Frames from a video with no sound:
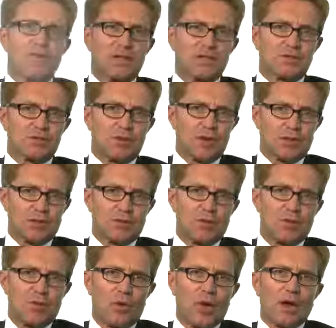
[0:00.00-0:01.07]
This is
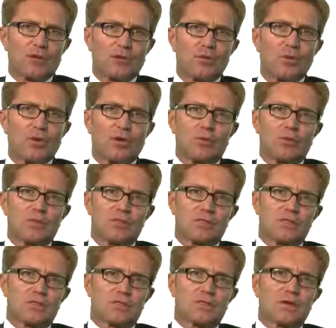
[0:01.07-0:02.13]
what we are doing, which
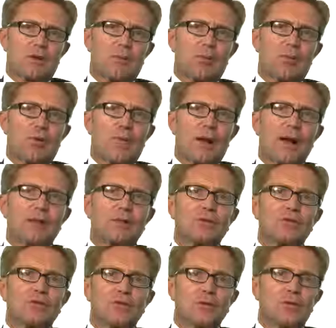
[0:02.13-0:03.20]
is provide
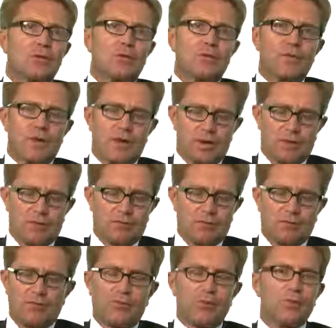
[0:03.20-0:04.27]
to the
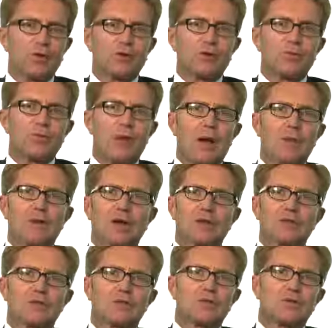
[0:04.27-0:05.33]
food,
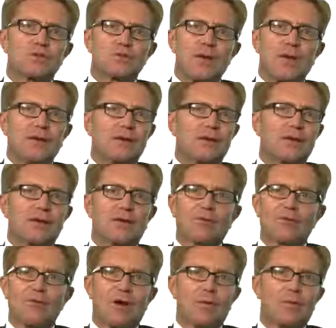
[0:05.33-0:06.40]
beverage, cosmetic,
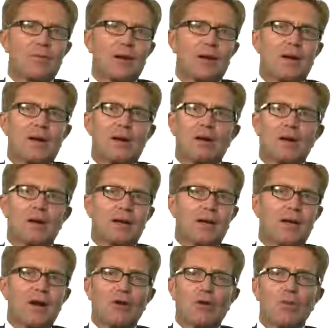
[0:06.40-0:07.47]

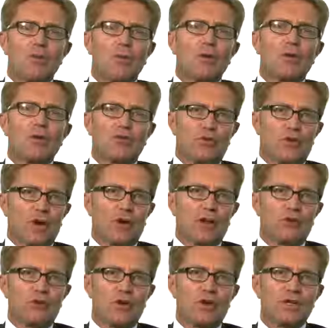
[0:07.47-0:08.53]
pharma, car components or
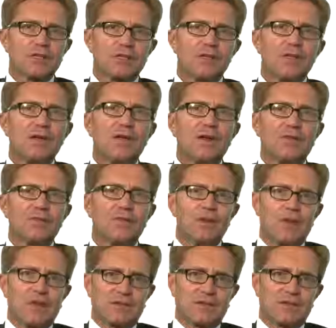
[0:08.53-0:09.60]
electronics
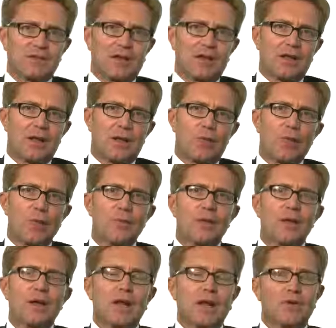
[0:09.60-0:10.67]
the necessary
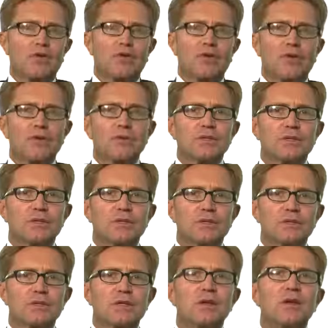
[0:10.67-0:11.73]
equipment and
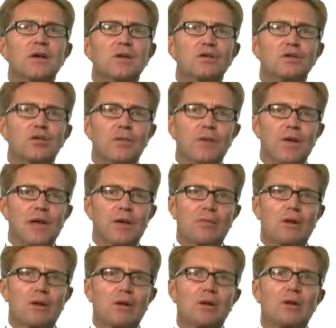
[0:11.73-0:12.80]
services to be
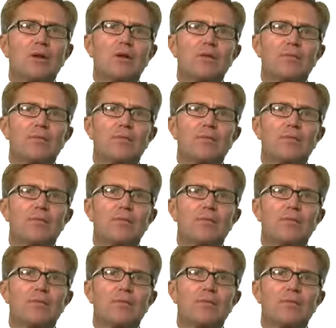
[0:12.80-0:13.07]
able